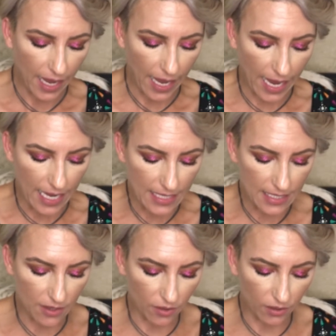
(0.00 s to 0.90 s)
And
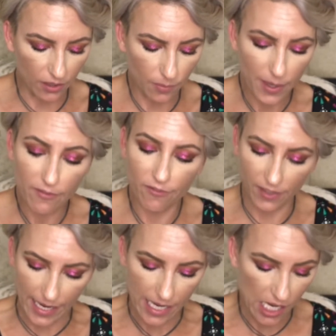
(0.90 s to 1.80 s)
they're a little bit
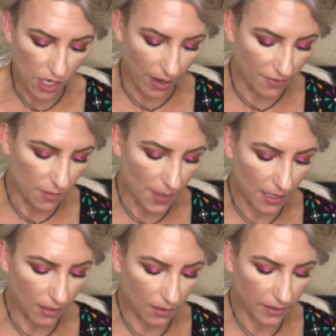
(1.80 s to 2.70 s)
flaky. You have to be
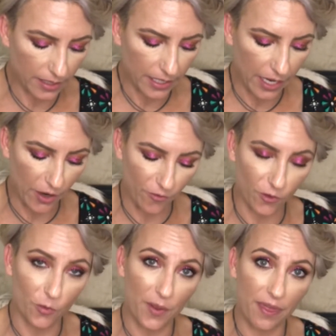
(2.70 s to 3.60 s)
a little
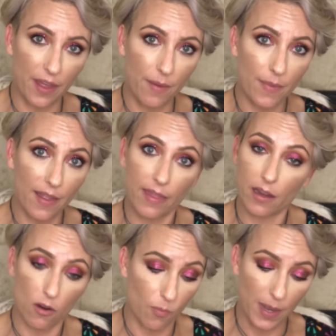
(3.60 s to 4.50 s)
careful with them, and they
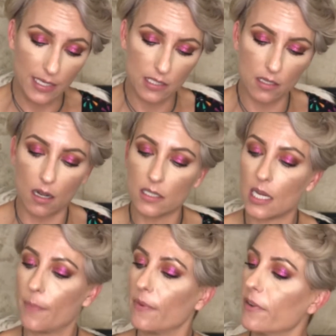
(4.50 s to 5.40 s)
go best on
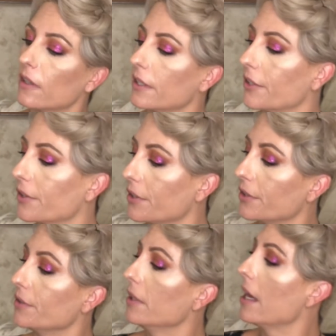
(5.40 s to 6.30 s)
top of a glitter glue.